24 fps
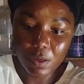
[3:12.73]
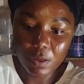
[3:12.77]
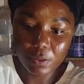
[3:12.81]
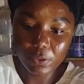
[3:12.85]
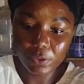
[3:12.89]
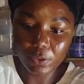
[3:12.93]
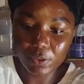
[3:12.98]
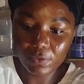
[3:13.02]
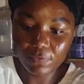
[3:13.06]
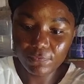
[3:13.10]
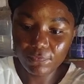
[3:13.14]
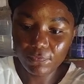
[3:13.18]

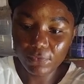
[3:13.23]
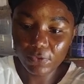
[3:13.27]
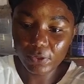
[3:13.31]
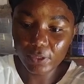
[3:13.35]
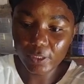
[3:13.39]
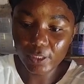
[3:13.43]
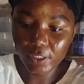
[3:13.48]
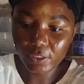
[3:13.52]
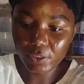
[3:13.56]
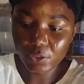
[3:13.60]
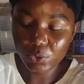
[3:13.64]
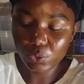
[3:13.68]
Don't
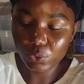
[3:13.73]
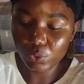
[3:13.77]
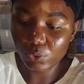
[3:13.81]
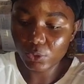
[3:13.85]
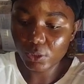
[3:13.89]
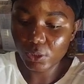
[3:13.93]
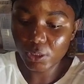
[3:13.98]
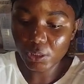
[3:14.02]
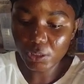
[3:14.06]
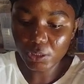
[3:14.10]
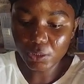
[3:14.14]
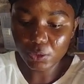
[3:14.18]
forget to
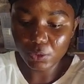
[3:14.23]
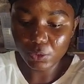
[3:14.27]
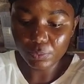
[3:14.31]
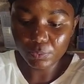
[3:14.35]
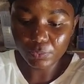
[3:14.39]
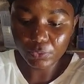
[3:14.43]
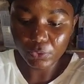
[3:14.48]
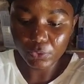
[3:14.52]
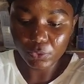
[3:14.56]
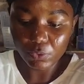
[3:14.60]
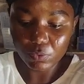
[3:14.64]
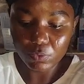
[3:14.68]
heat
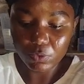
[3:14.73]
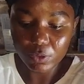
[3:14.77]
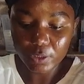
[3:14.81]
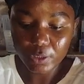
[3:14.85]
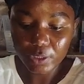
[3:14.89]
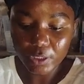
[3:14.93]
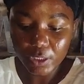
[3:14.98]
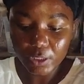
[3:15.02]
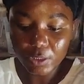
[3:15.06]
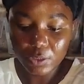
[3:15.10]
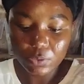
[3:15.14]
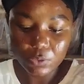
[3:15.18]
up your
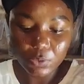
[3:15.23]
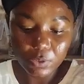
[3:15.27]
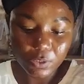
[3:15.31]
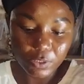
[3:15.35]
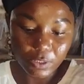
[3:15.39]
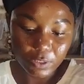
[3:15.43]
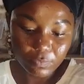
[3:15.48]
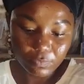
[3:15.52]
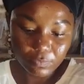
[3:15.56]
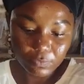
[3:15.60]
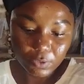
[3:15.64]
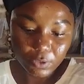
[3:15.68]
water to
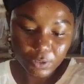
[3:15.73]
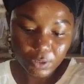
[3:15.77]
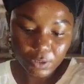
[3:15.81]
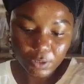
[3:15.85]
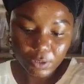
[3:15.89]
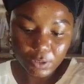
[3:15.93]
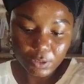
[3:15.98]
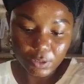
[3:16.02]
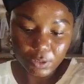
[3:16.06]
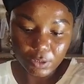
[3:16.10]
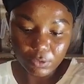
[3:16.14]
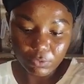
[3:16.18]
70
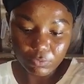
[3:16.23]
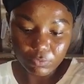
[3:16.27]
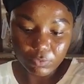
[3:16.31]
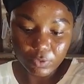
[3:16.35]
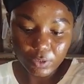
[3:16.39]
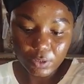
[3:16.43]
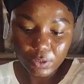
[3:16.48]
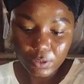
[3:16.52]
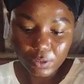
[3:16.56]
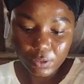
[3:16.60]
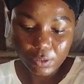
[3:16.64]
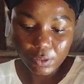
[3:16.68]

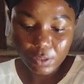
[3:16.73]
degrees.